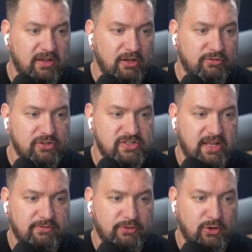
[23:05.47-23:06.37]
fresh data
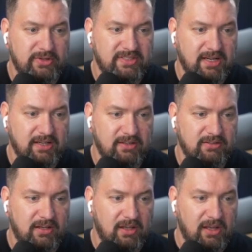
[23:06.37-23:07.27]
for 30 seconds
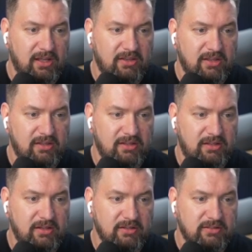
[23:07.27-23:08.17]
and then
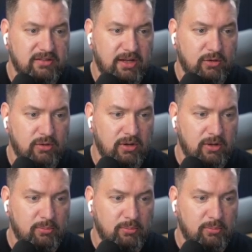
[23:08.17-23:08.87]
the stale